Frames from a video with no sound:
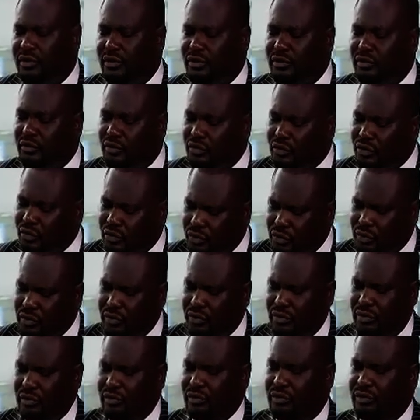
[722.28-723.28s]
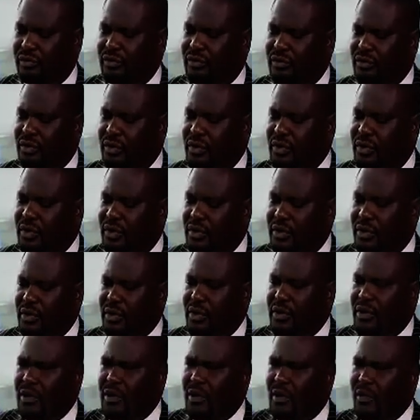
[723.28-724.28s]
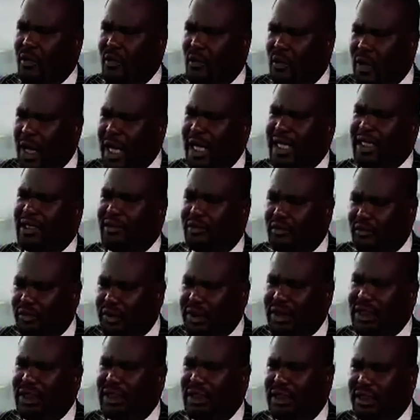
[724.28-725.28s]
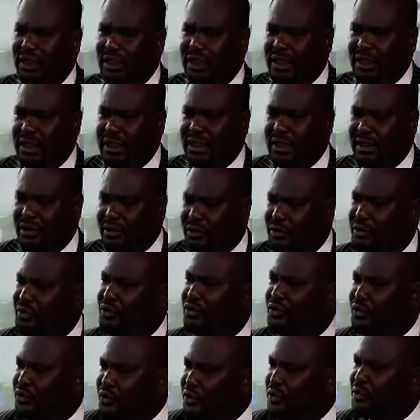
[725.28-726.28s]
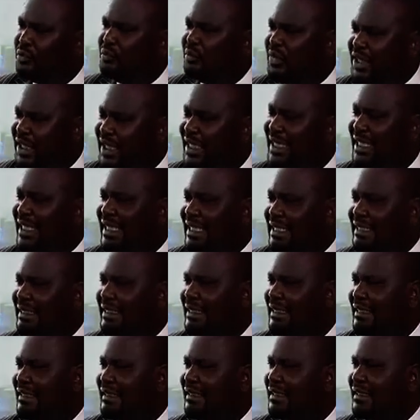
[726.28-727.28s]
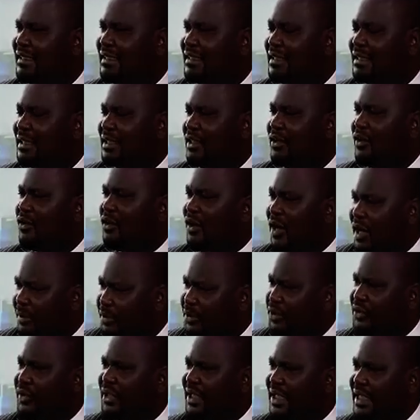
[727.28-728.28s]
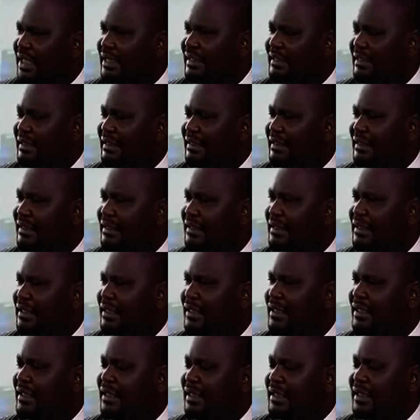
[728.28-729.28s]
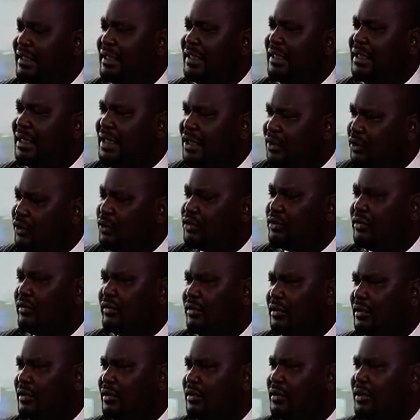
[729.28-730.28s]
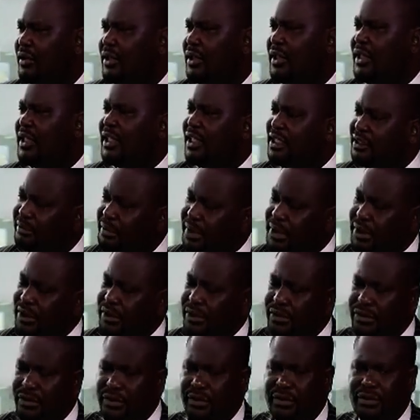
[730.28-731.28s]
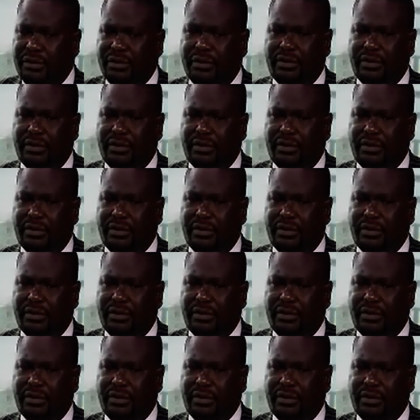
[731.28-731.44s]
know why do we rule so many cases, corruption cases, in court of law. It's because